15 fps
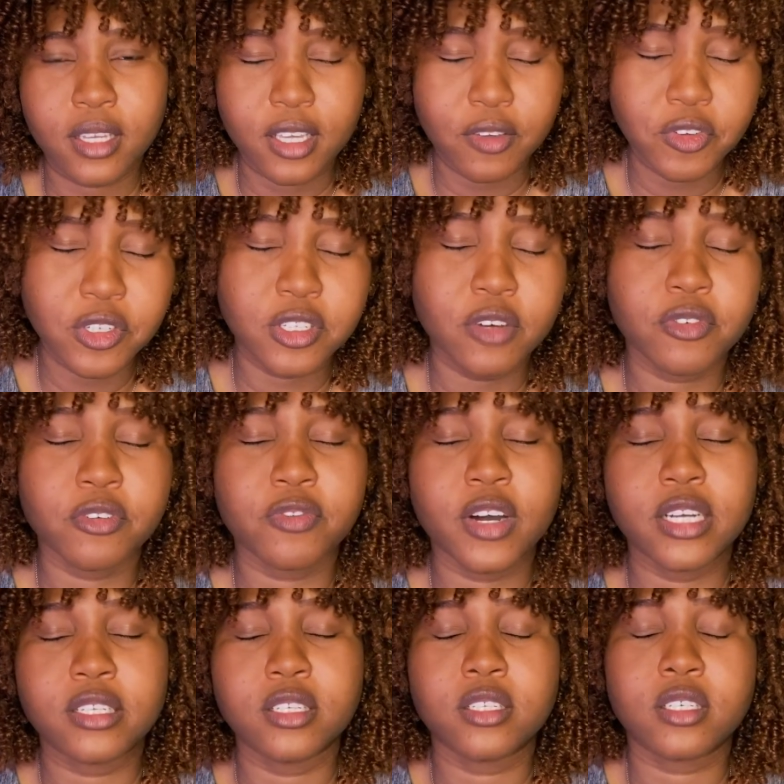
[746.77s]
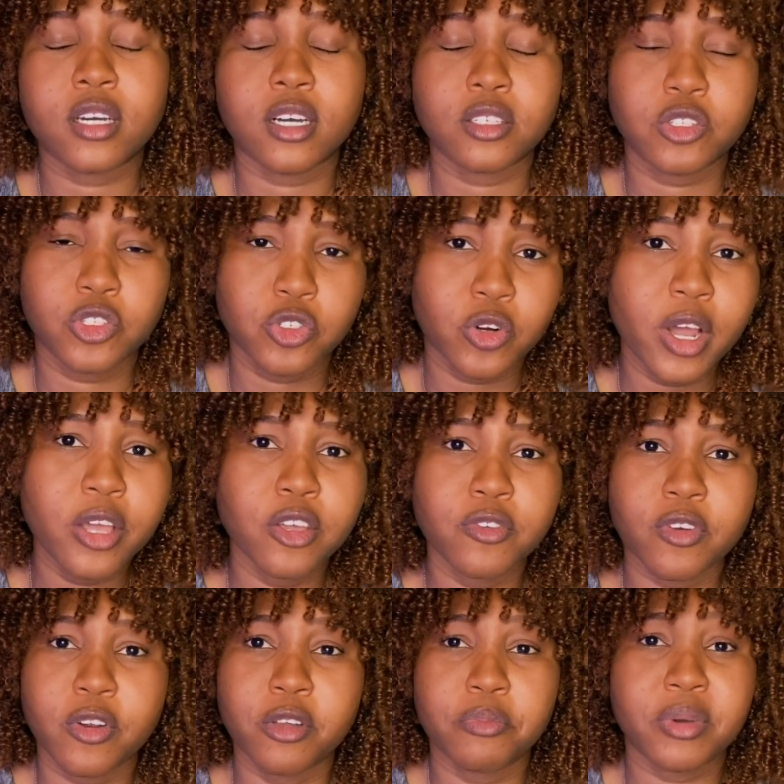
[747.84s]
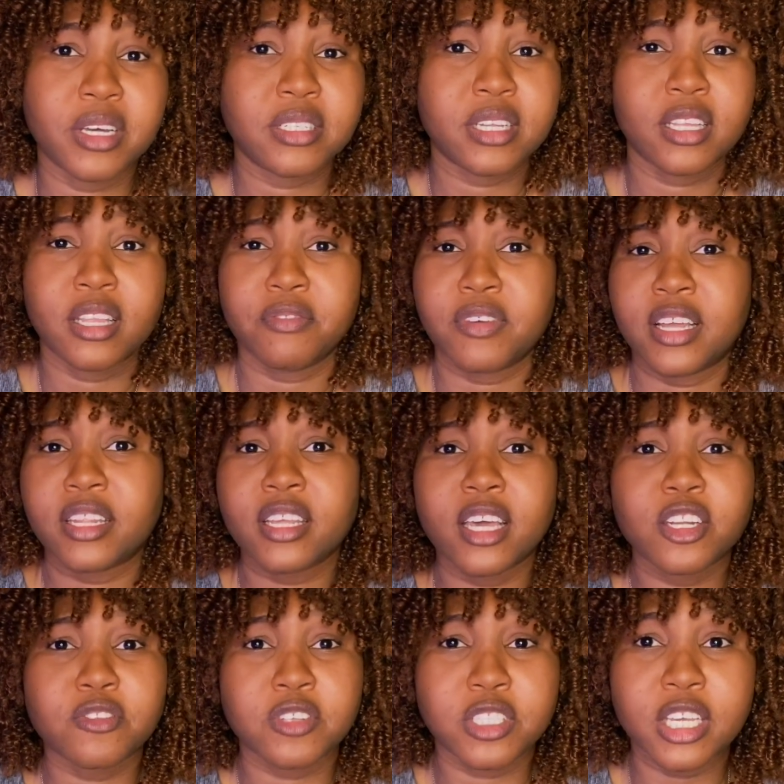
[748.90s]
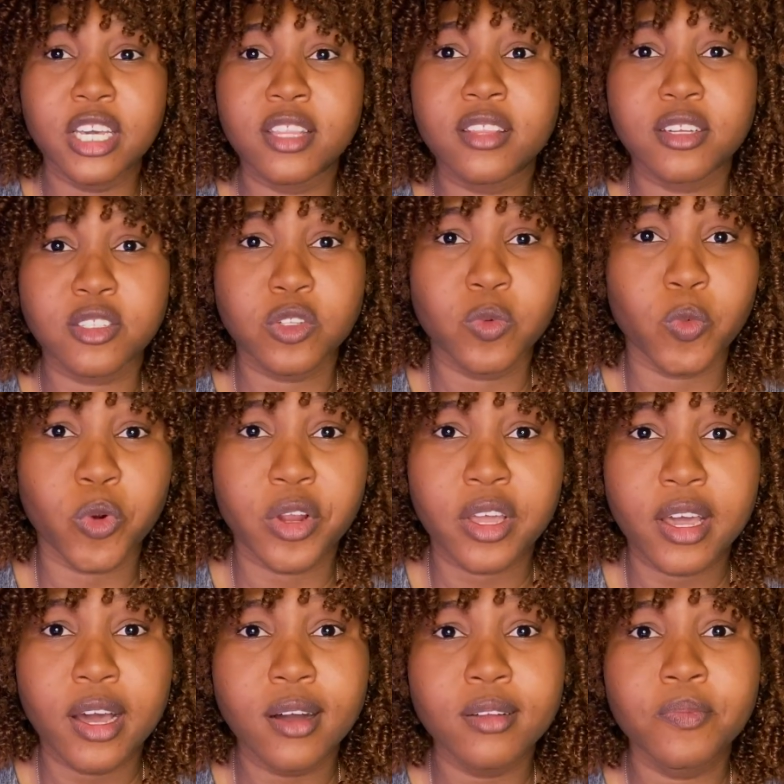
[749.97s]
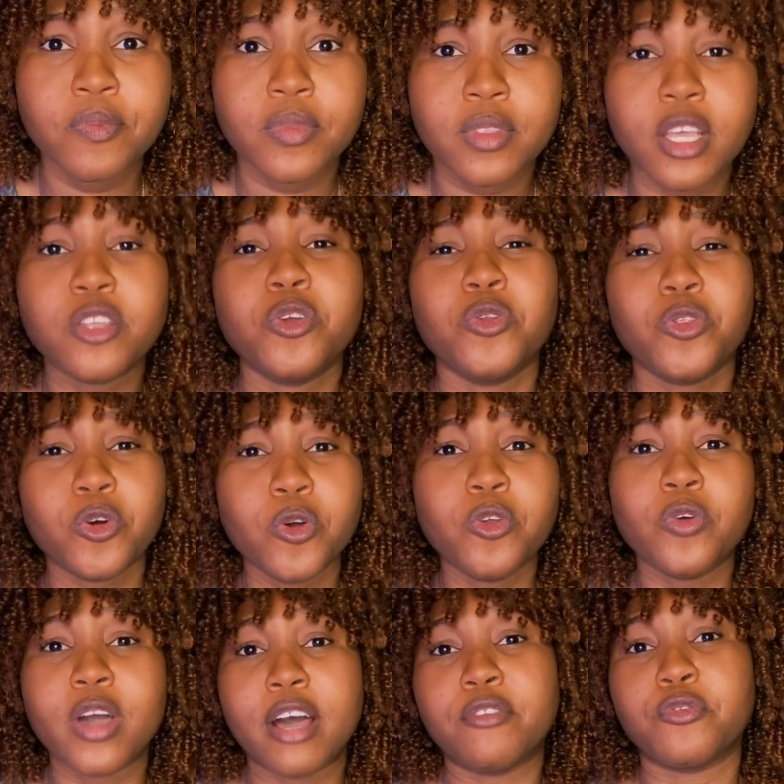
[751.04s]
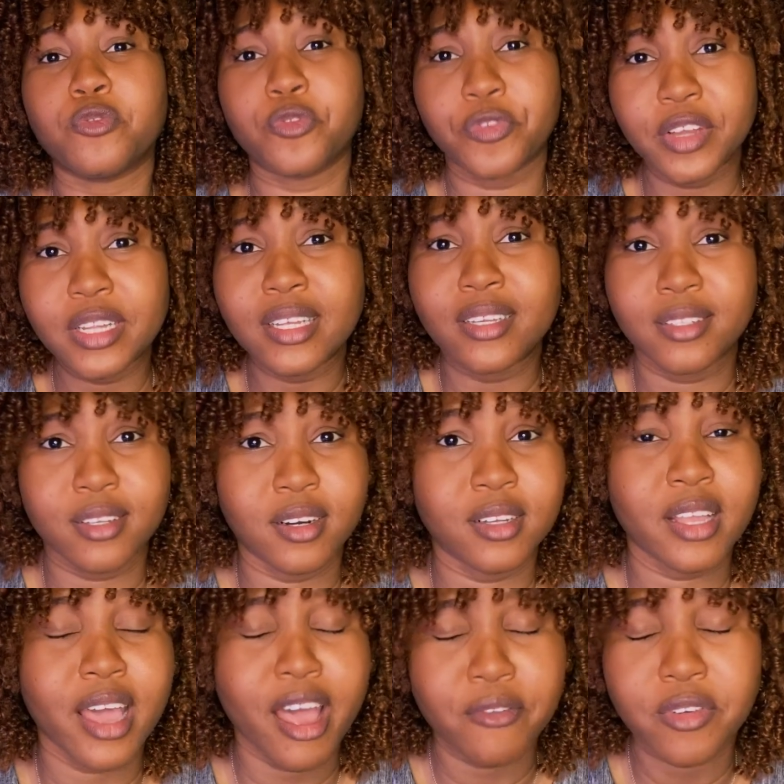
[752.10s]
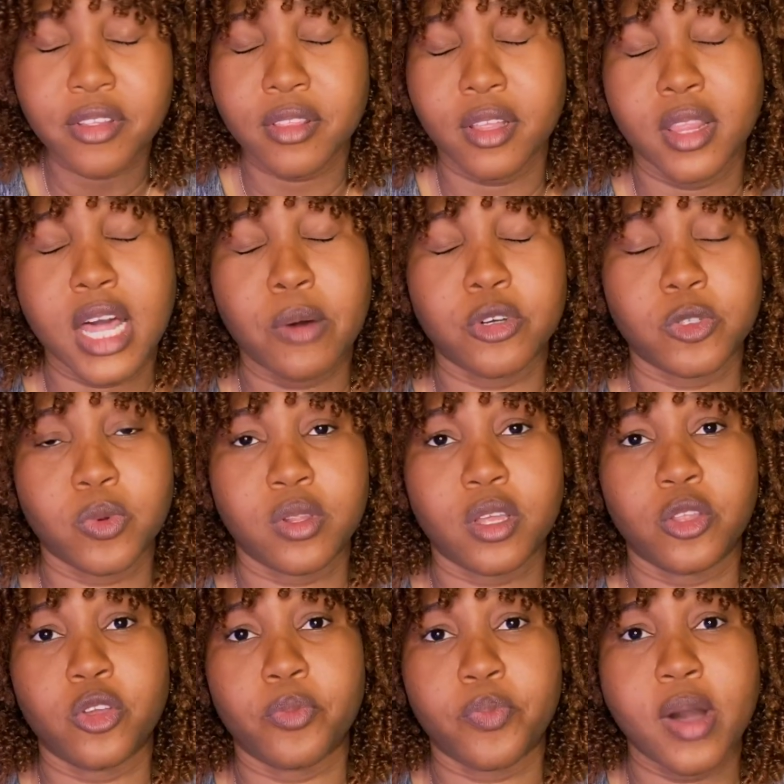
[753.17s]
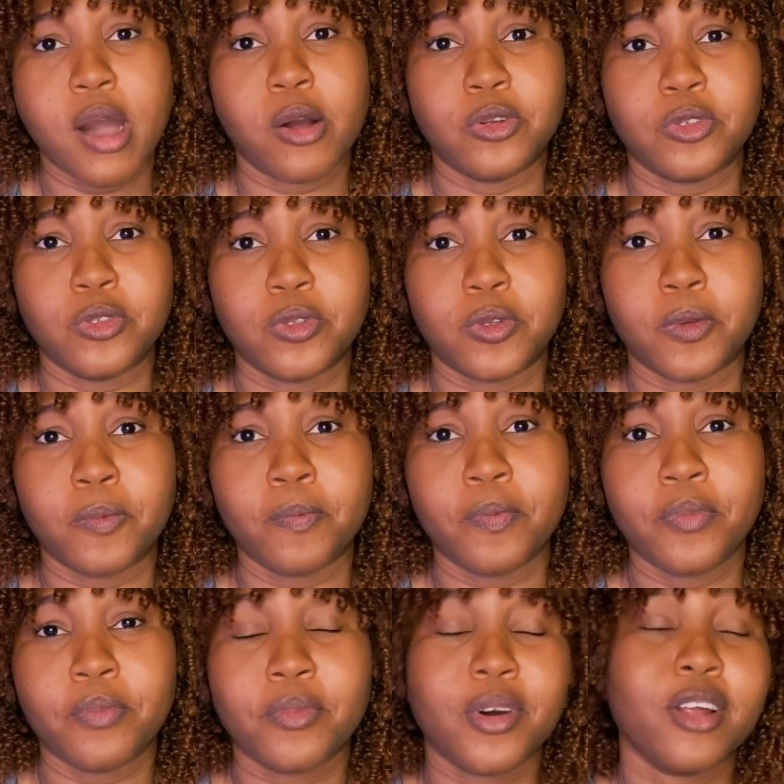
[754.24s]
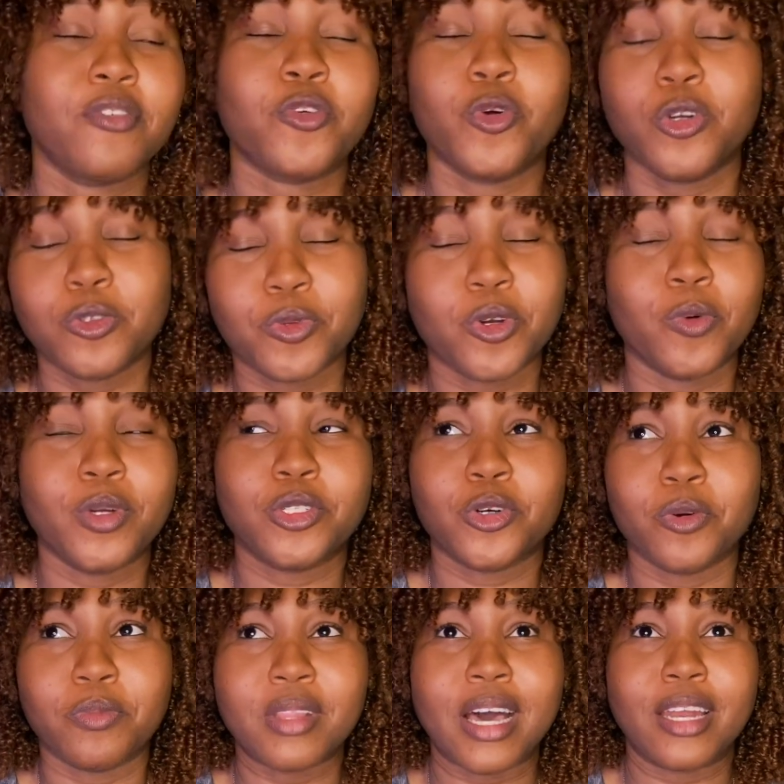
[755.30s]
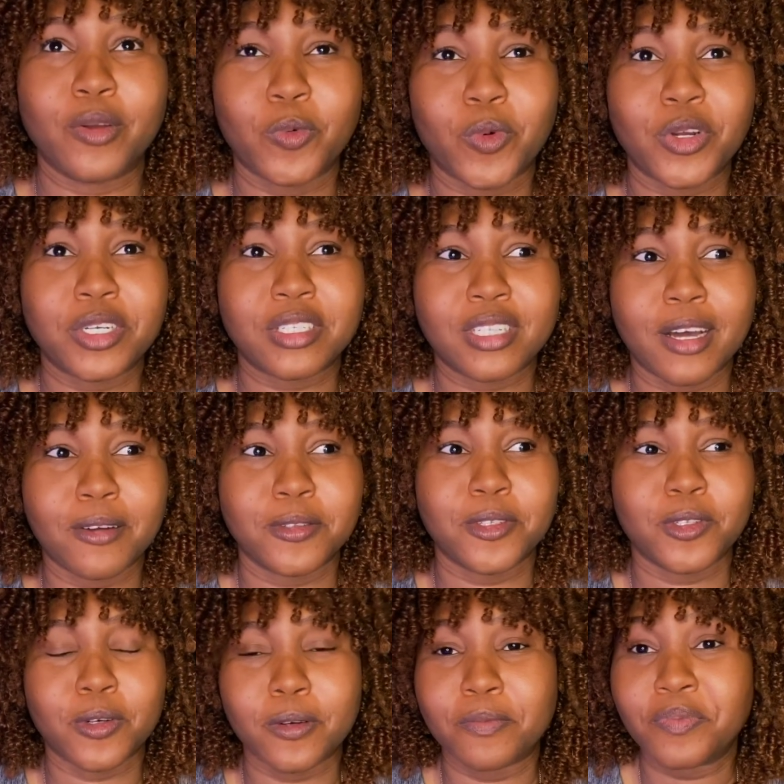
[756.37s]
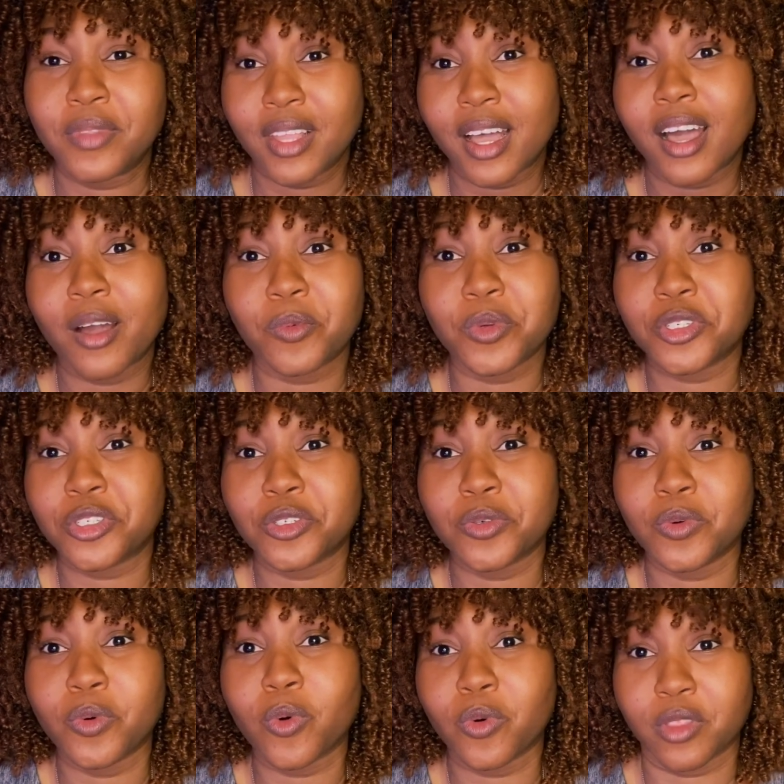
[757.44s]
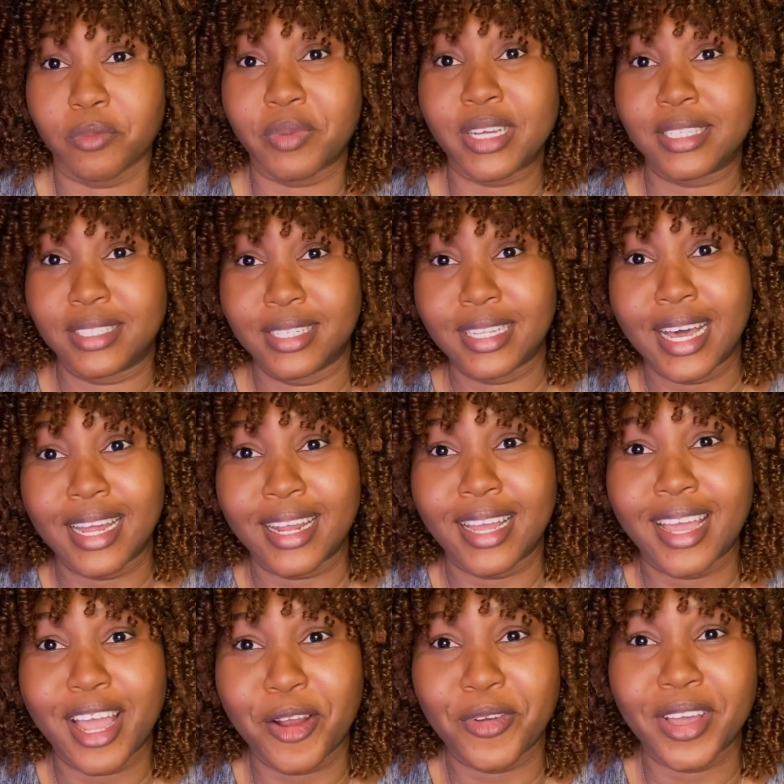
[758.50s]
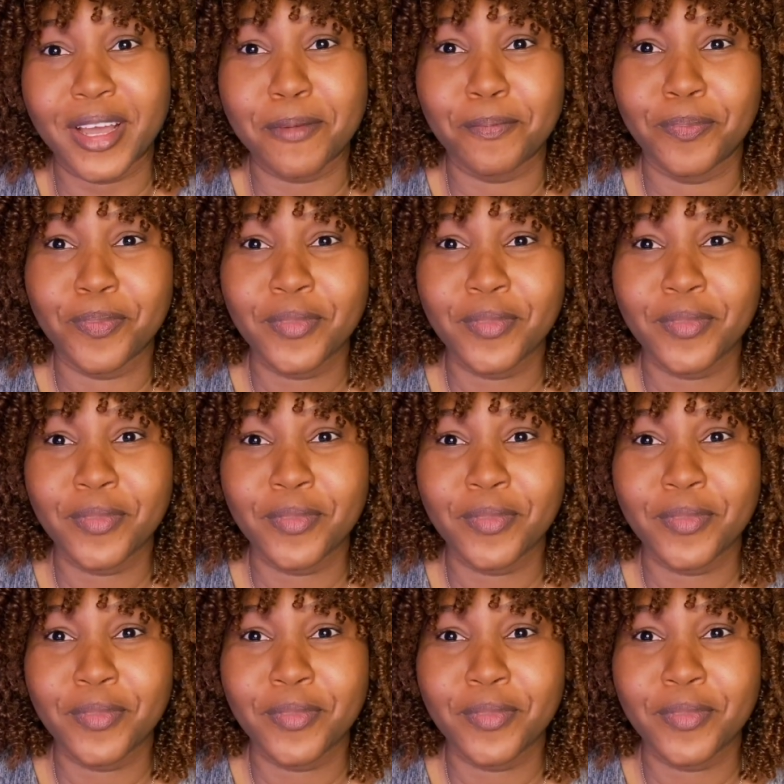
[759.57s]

Give yourself a fighting chance. Try your very best. And if at the end of the day it doesn't work out, then you know you have really done everything that was within your power to do. But of course, we always hope that it works out. So I wish you all the best in that area.